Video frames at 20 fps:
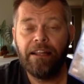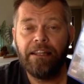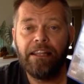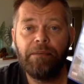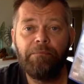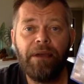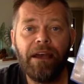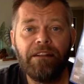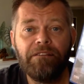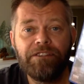The
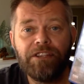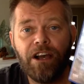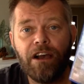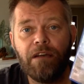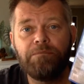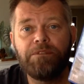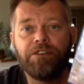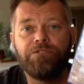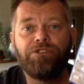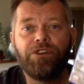amount of
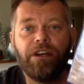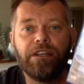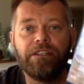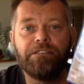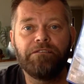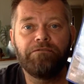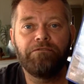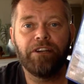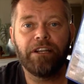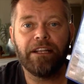times I've tried
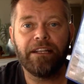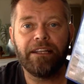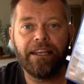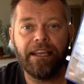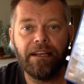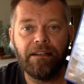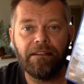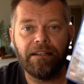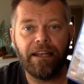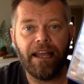to friggin'
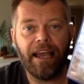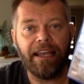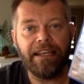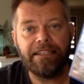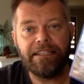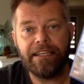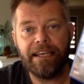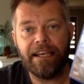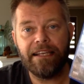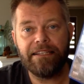kill an
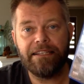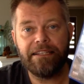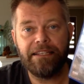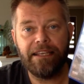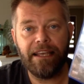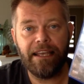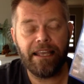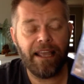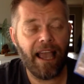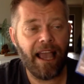
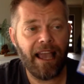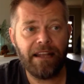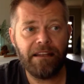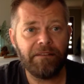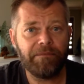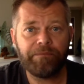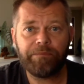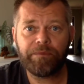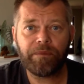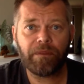ATST
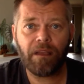and